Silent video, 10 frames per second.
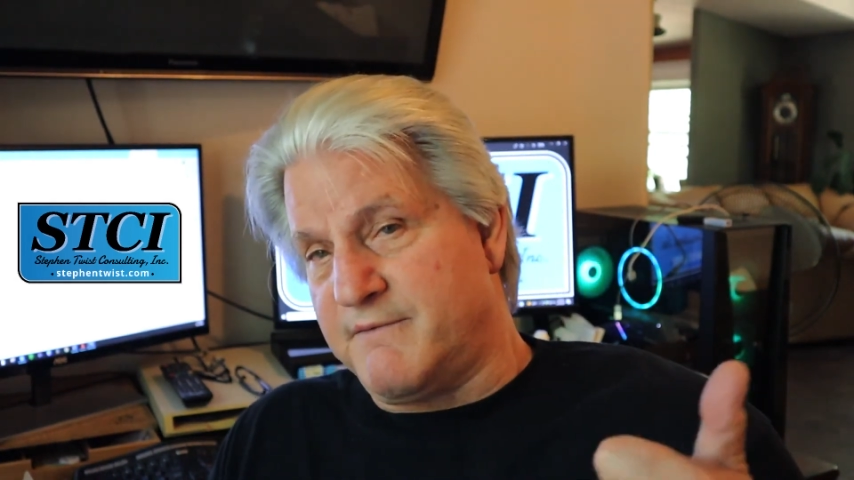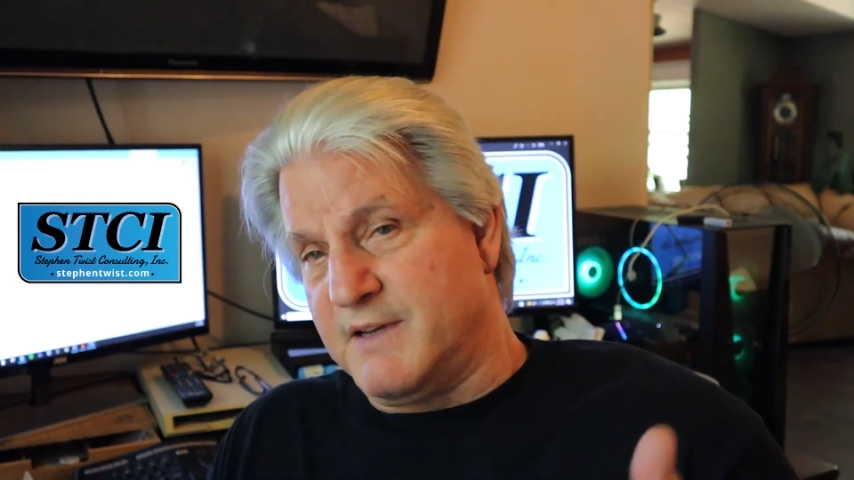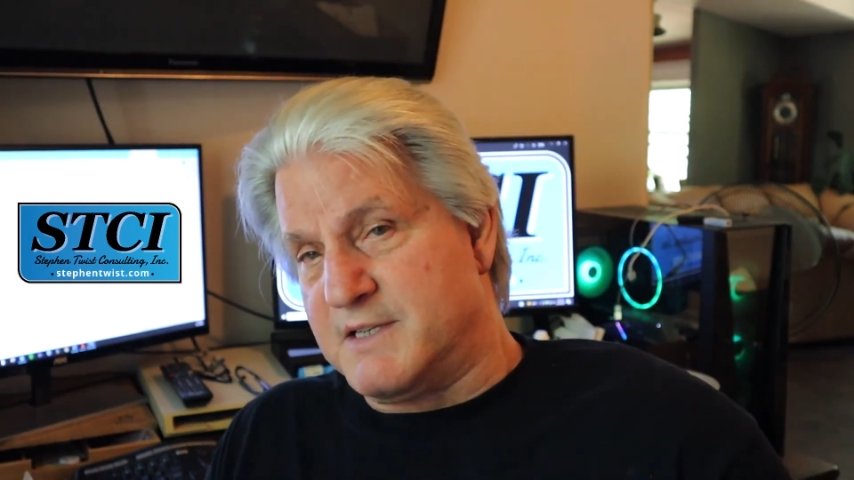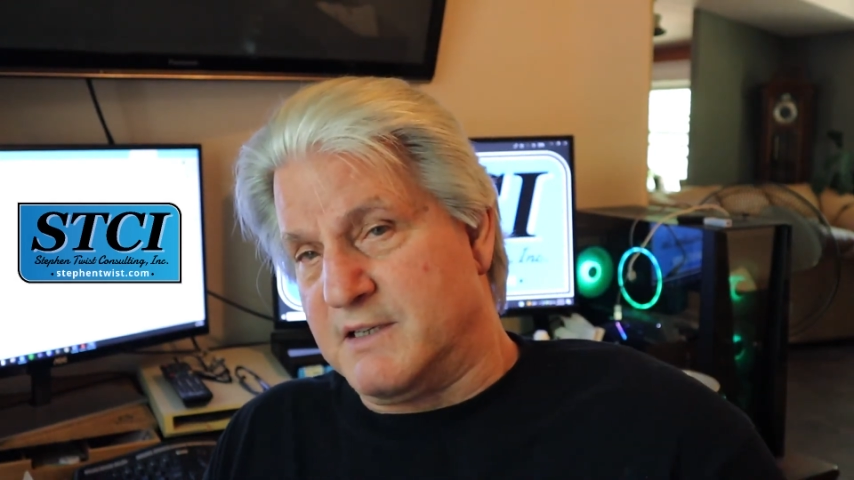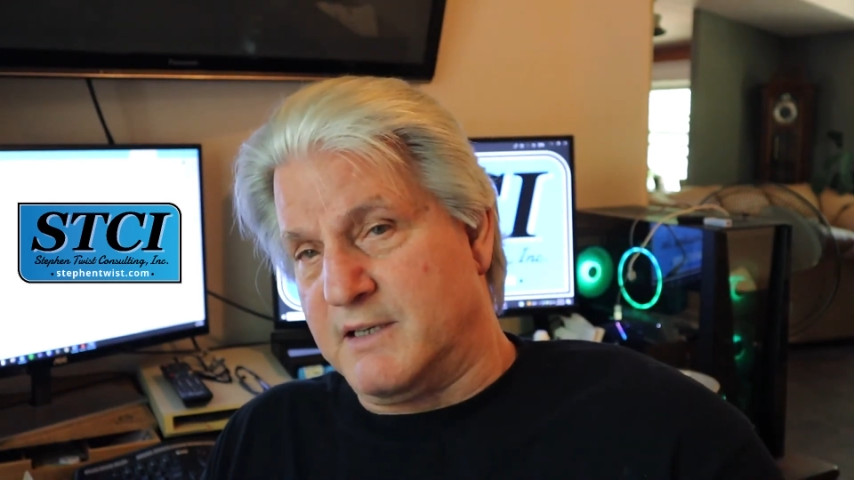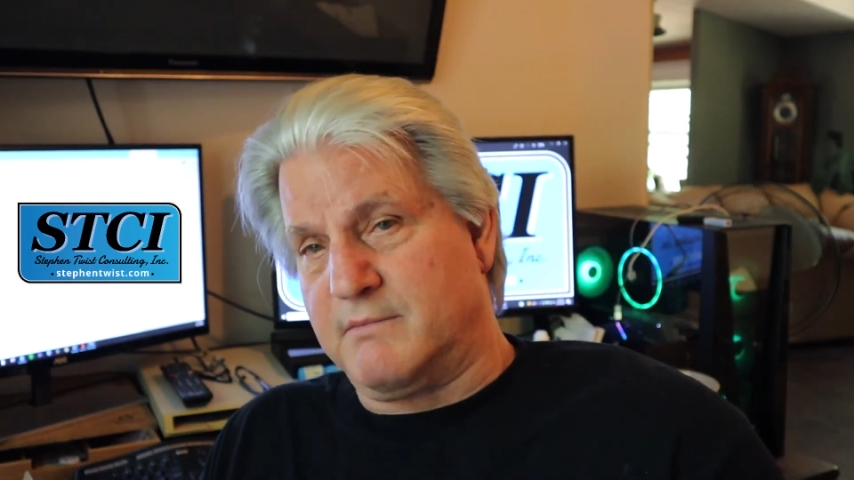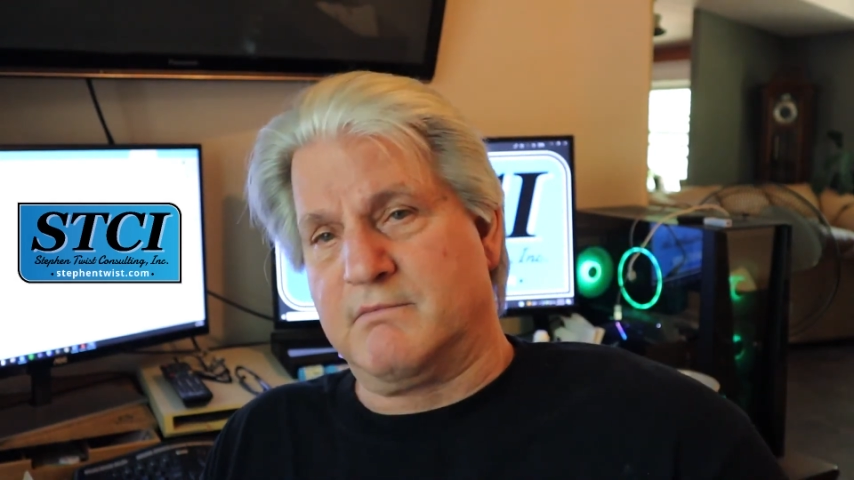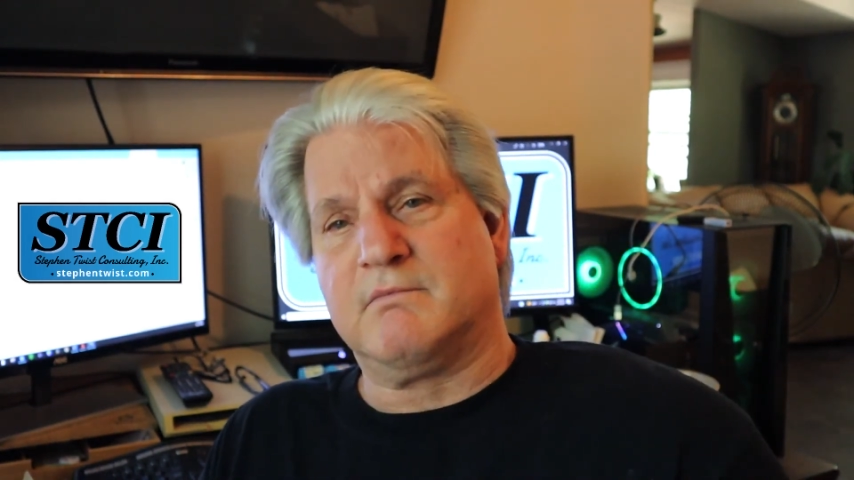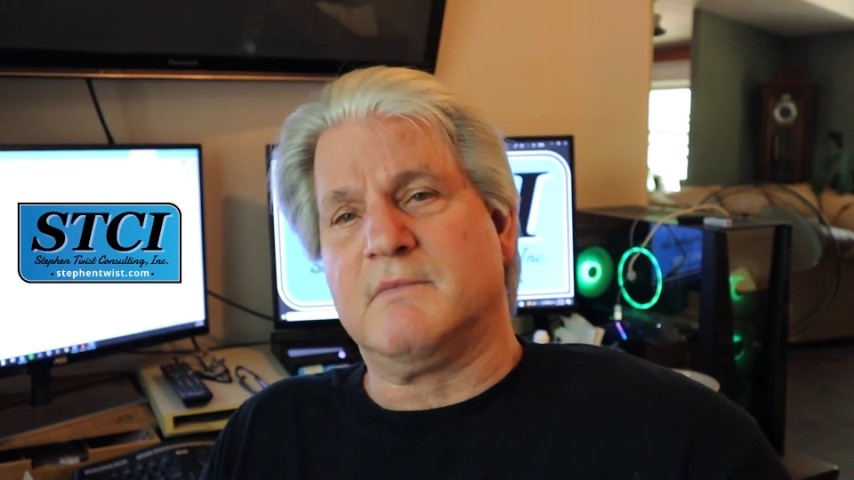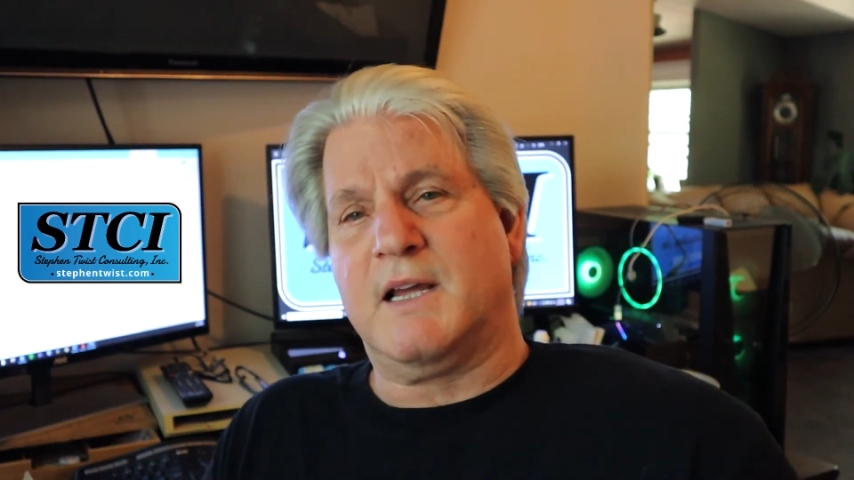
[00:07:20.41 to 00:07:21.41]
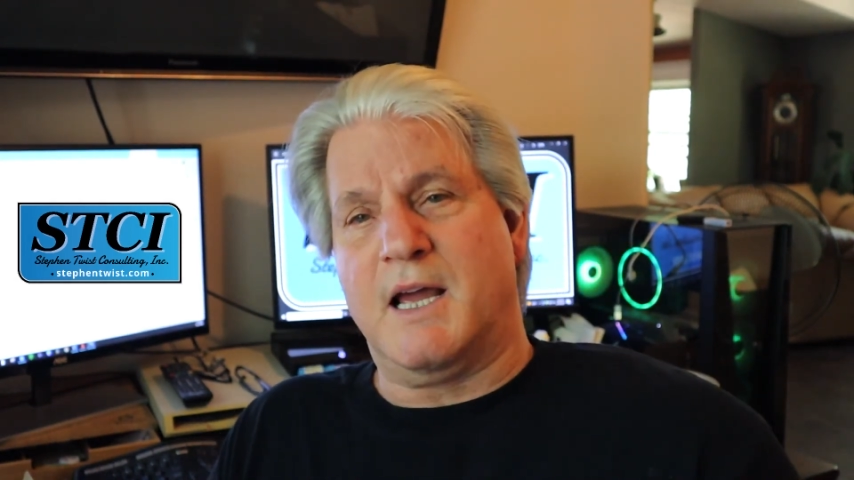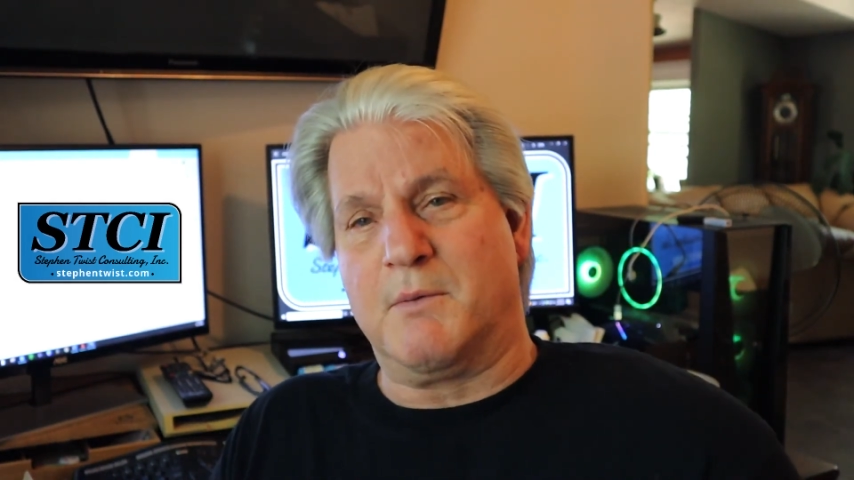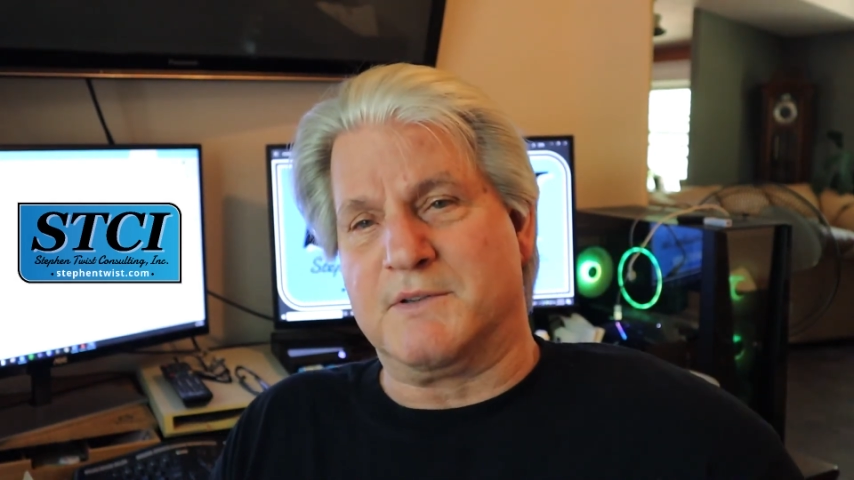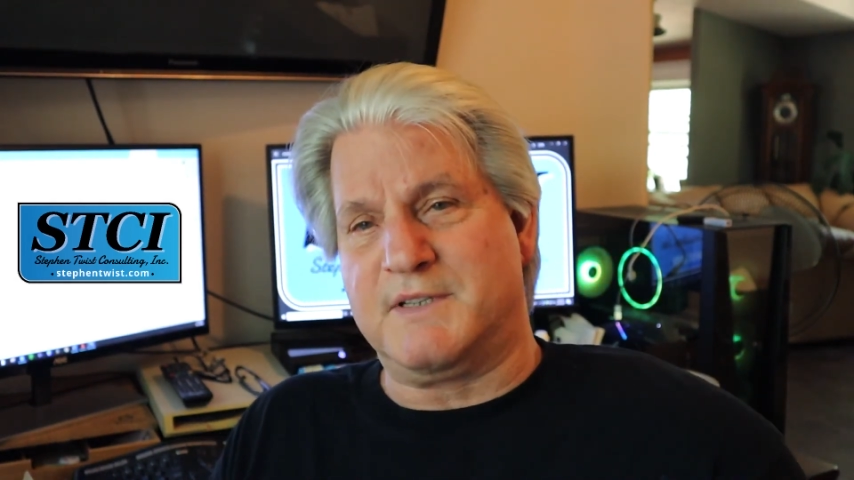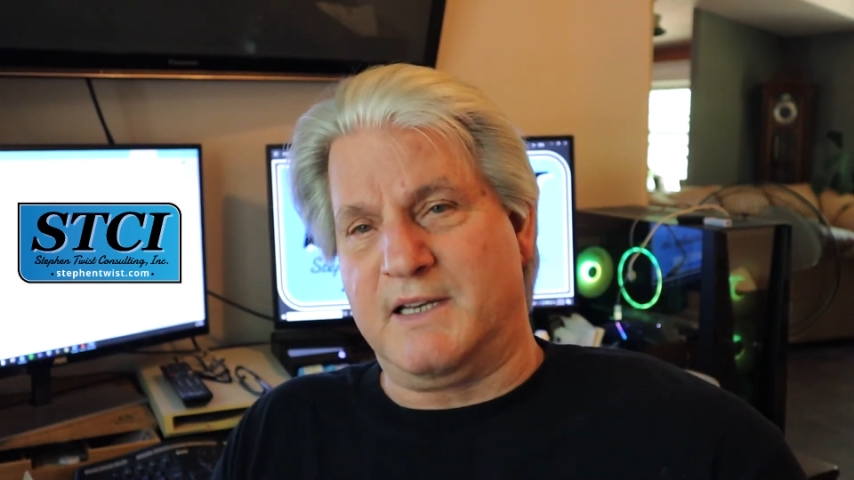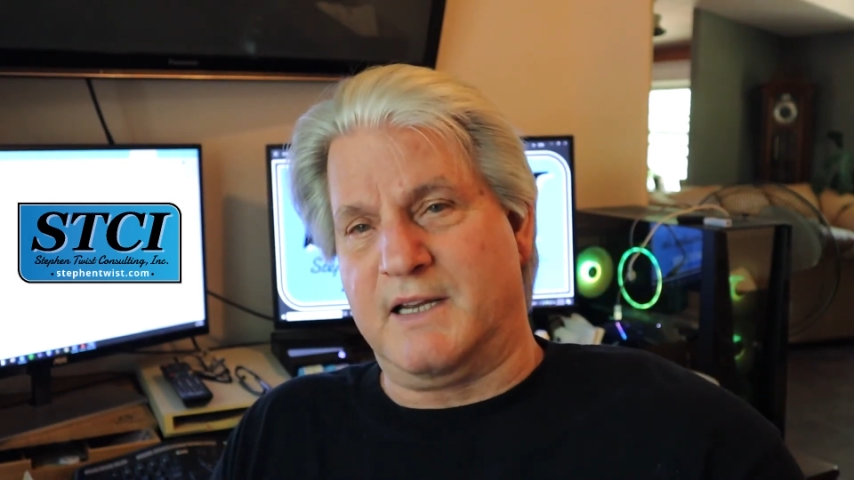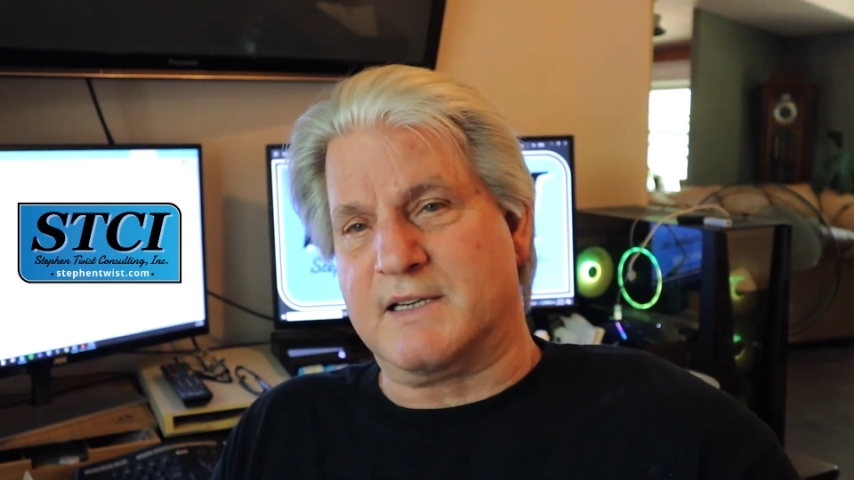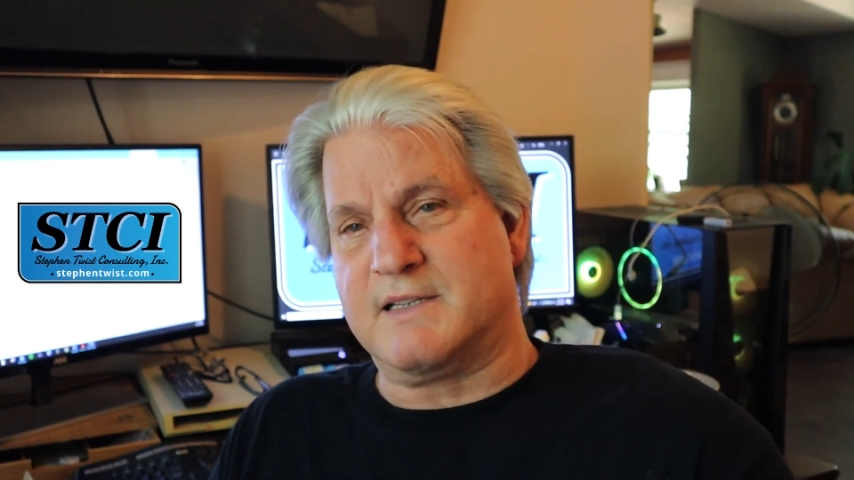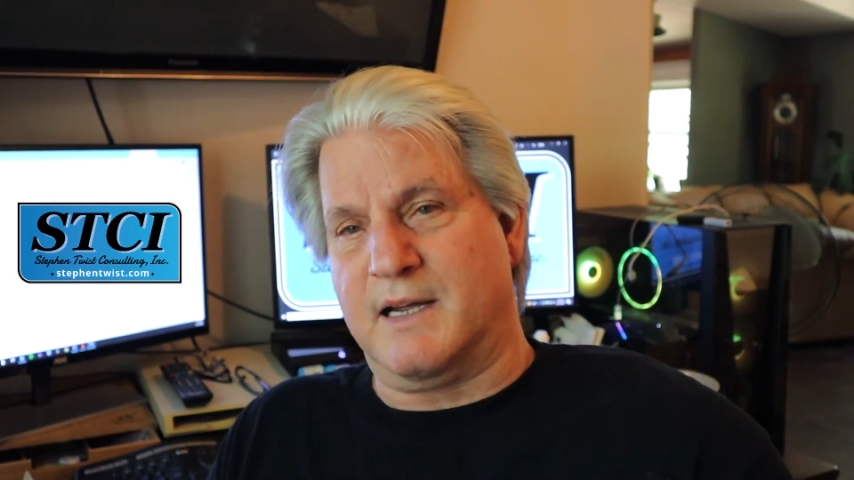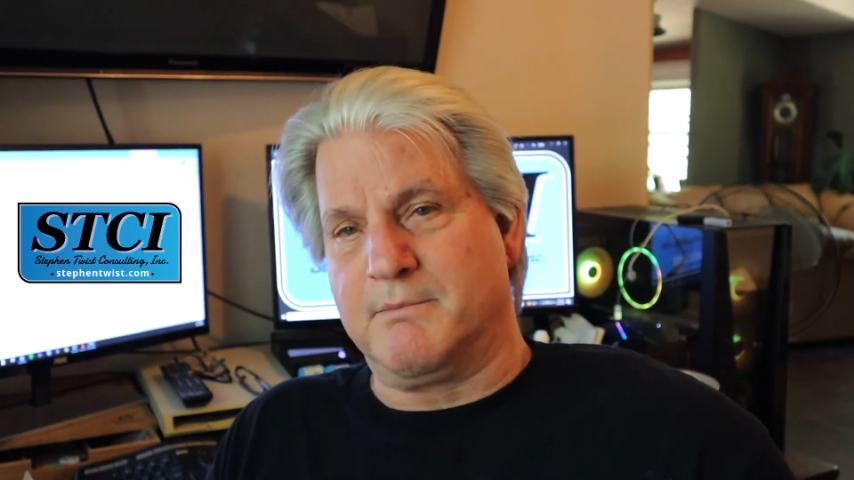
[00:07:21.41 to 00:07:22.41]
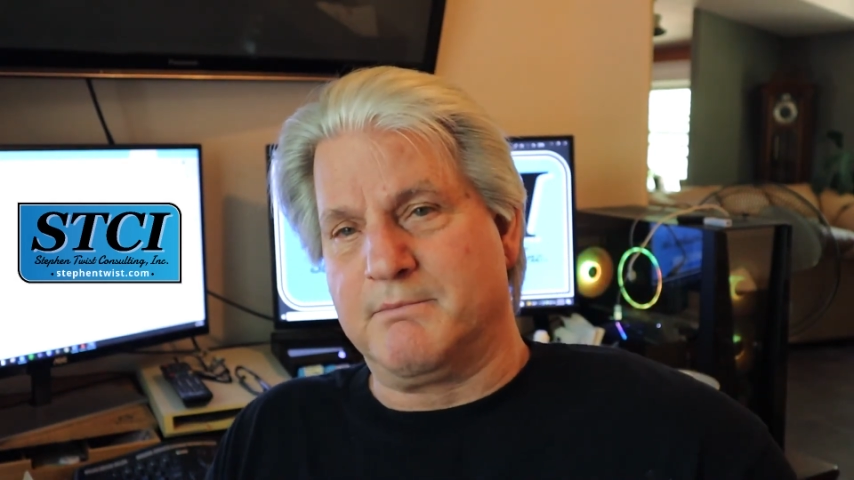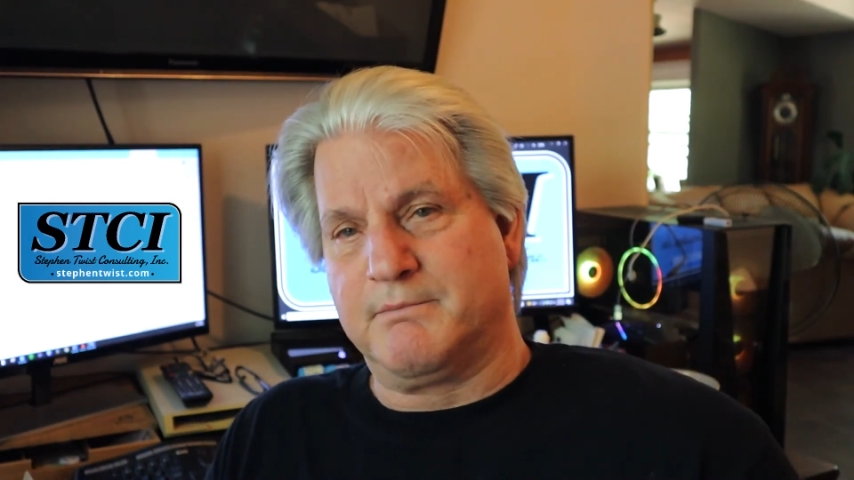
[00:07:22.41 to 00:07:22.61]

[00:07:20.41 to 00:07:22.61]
vigilant, and we'll see you next time.